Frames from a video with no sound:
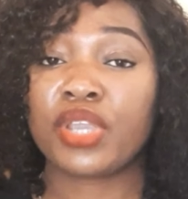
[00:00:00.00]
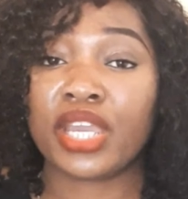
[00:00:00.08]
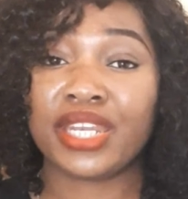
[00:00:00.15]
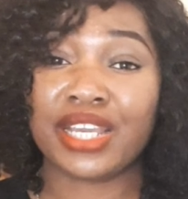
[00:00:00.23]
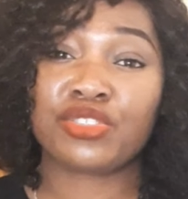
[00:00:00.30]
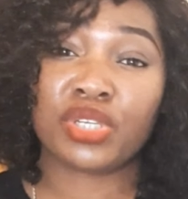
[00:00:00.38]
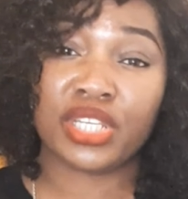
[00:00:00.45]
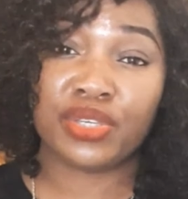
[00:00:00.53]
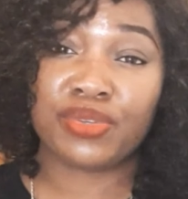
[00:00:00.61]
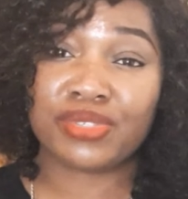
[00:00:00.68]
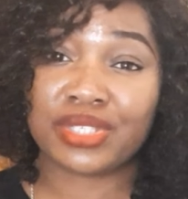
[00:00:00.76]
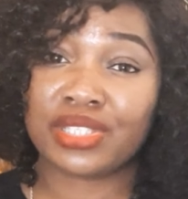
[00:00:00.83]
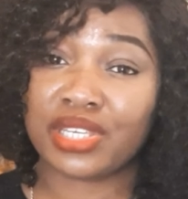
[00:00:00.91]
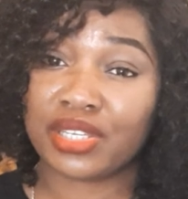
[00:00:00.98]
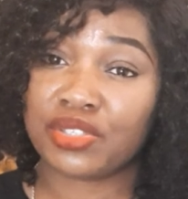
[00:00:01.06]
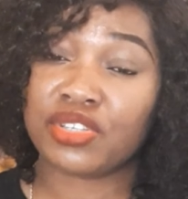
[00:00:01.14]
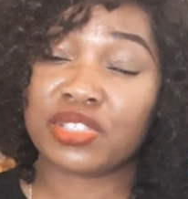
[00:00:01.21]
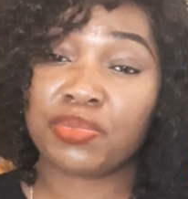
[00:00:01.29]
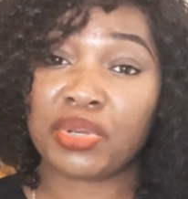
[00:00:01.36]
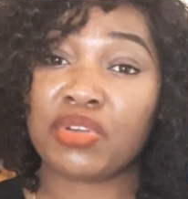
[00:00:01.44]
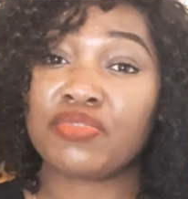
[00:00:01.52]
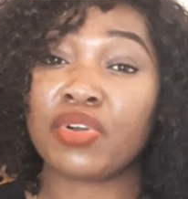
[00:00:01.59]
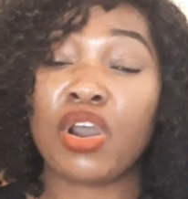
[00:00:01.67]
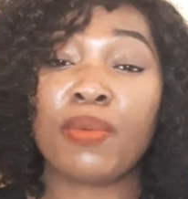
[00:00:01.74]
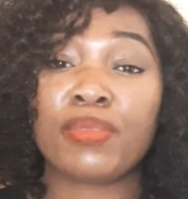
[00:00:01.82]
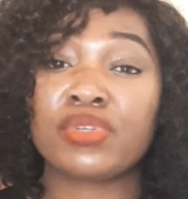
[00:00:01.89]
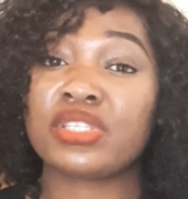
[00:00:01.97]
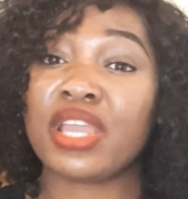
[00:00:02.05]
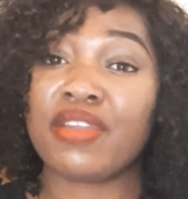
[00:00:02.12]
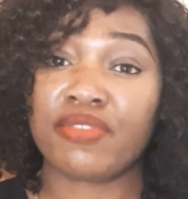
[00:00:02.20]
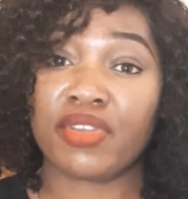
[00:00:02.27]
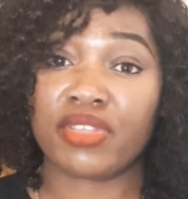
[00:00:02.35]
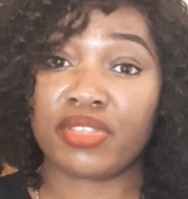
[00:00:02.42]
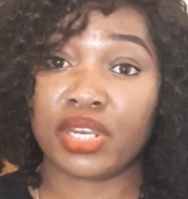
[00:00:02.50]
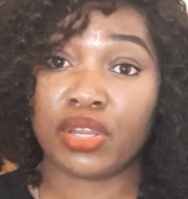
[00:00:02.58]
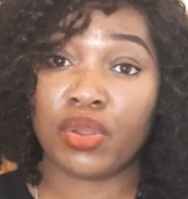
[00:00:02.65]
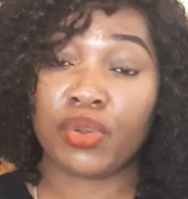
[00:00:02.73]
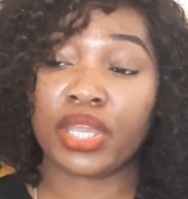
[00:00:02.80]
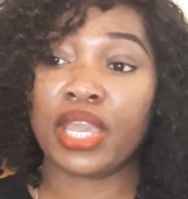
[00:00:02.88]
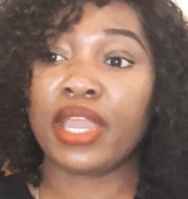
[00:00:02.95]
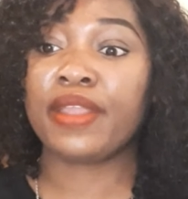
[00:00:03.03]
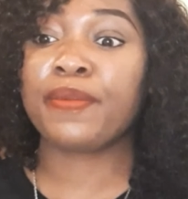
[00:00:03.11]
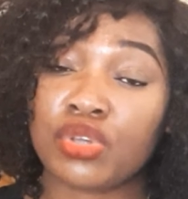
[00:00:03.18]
You can actually use the detox pearl for almost everything, okay?